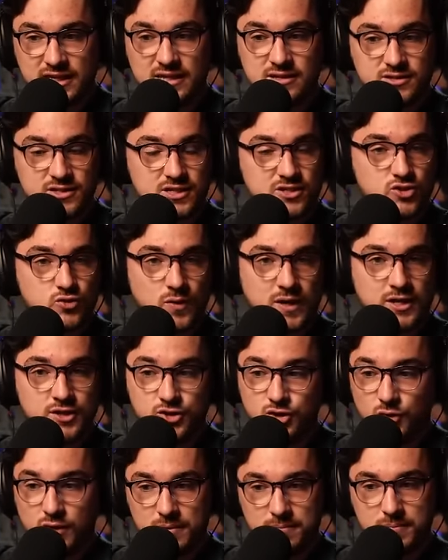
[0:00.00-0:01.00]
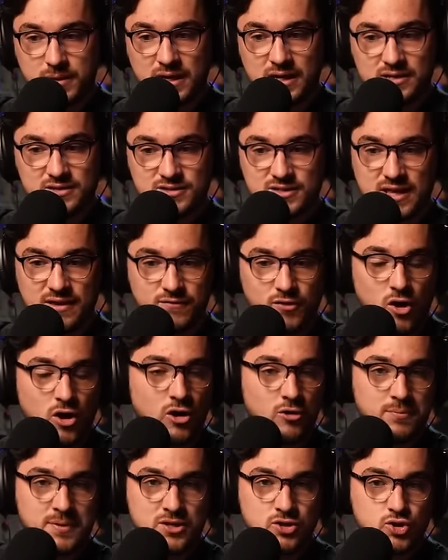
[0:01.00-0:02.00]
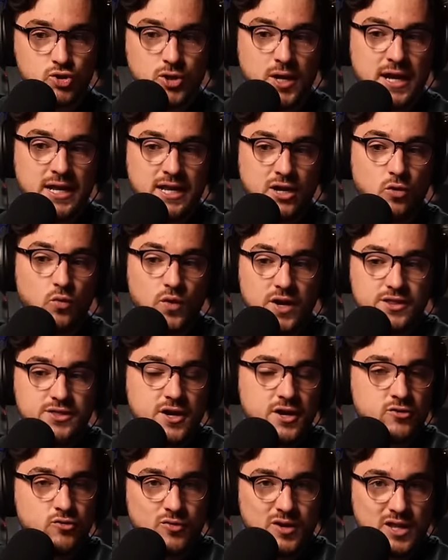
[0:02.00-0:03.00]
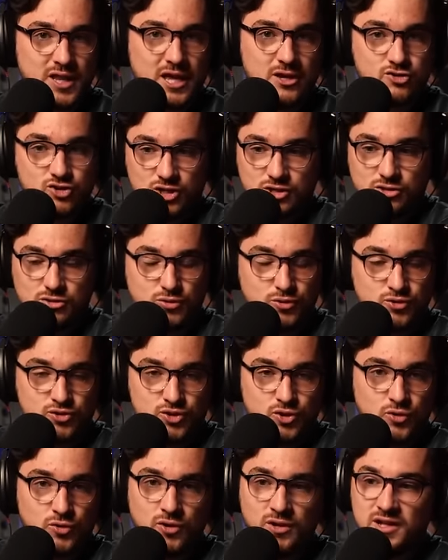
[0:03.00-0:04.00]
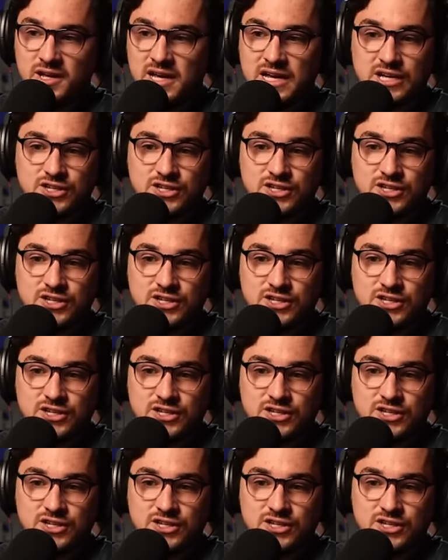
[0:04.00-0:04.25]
easiest way to do it because they've all been training with Unreal Engine through school.